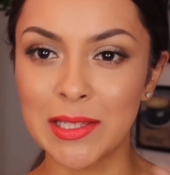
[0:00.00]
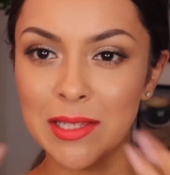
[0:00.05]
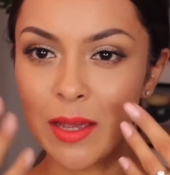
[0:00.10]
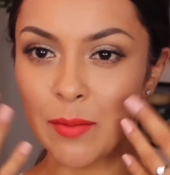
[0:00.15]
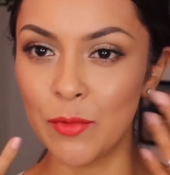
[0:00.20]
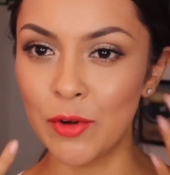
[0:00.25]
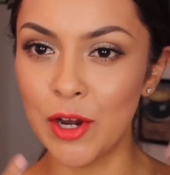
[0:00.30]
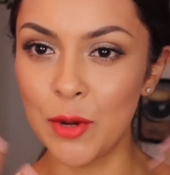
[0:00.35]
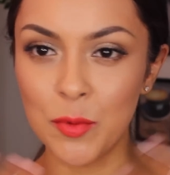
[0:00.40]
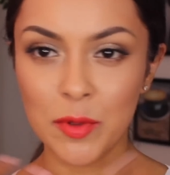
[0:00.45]

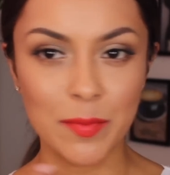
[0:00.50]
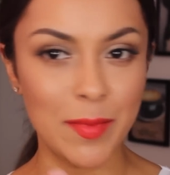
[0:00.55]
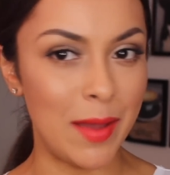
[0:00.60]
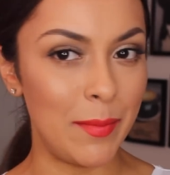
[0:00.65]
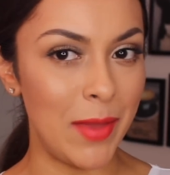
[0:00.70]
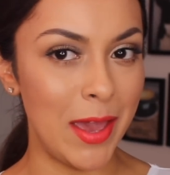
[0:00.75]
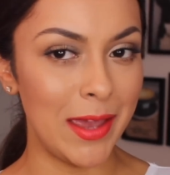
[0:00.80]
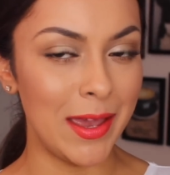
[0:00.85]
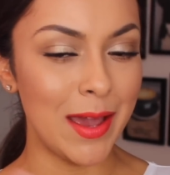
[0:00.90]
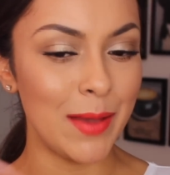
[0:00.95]
summery with my
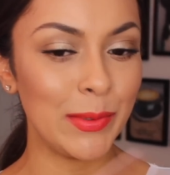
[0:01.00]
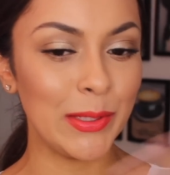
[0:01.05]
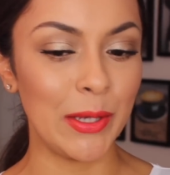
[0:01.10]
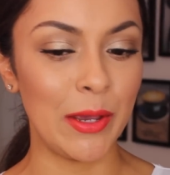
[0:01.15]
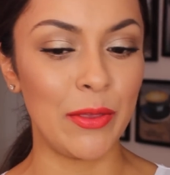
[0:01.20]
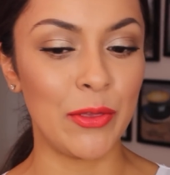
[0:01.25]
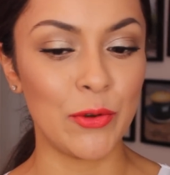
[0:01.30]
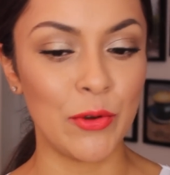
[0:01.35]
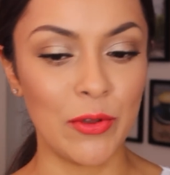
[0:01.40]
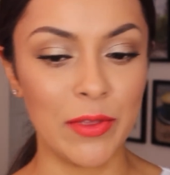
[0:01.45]
makeup, so
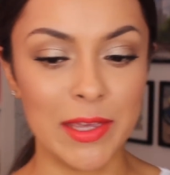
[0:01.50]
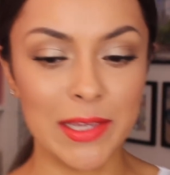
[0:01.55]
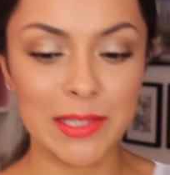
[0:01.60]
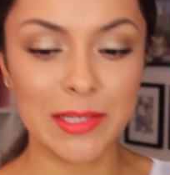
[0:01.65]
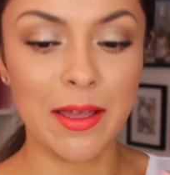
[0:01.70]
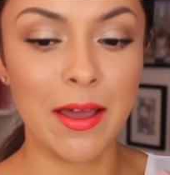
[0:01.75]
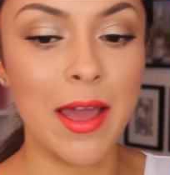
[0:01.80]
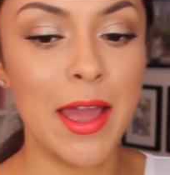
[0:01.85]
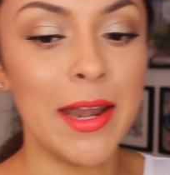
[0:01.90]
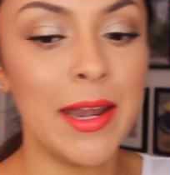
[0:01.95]
I threw
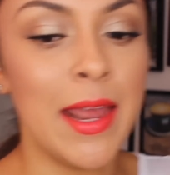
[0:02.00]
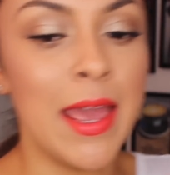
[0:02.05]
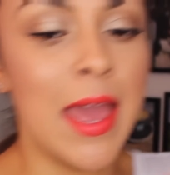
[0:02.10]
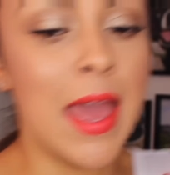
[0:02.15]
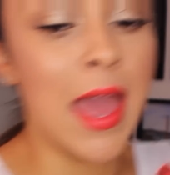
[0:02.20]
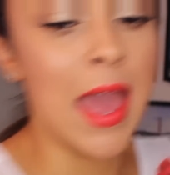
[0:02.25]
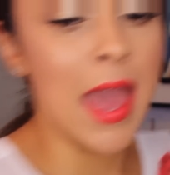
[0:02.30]
this on.